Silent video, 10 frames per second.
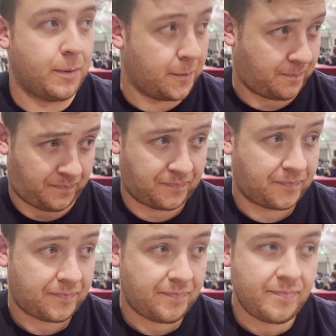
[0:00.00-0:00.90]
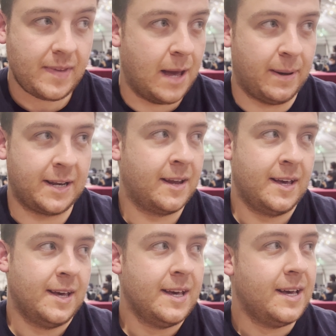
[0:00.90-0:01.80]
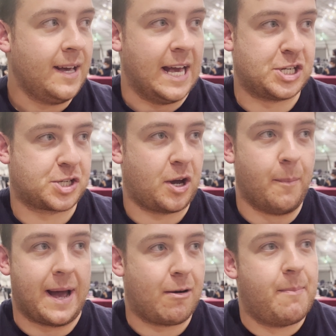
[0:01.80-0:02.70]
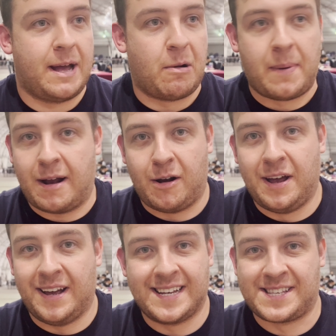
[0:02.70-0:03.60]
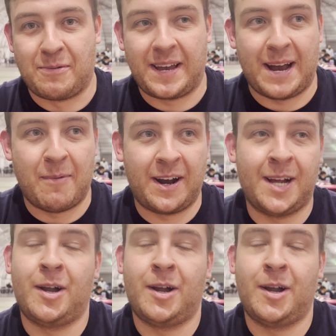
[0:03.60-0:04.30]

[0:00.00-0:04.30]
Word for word: But I mean, it just got better and better and better as the weekend went on.